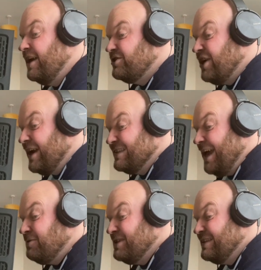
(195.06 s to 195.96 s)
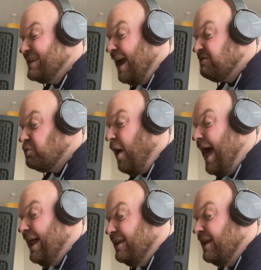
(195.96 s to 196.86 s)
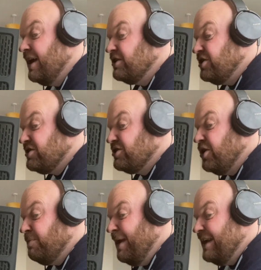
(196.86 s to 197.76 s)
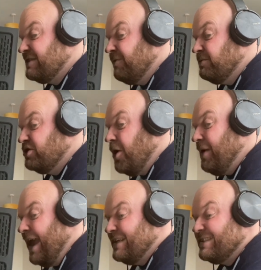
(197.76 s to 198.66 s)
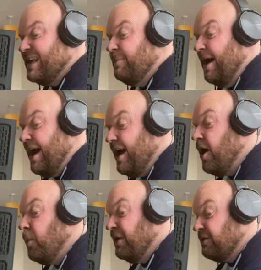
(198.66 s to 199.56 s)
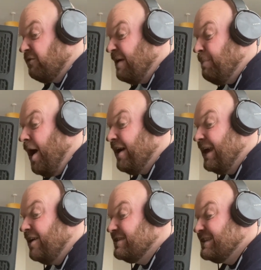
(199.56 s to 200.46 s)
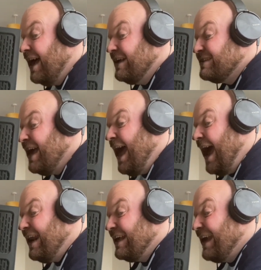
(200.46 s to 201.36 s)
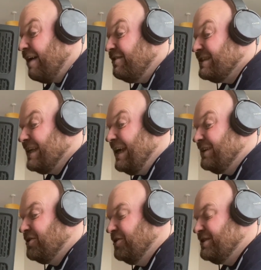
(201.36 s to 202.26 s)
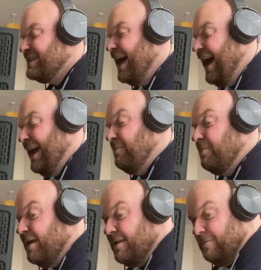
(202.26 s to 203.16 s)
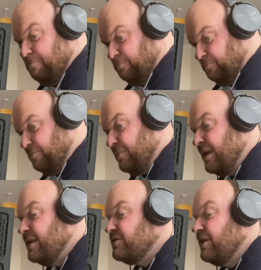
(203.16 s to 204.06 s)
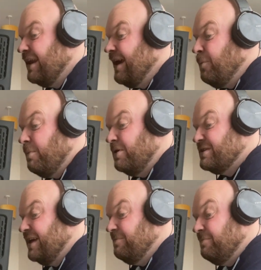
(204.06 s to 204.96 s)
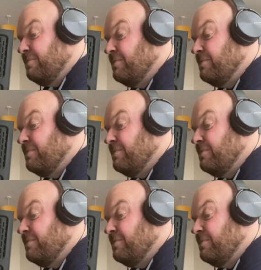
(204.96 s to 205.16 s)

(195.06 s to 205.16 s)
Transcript: Check us out in Taft's Well, just 2 minutes from Showcase Cinema, with free parking on site and a guaranteed good time. Let's do that line one more time.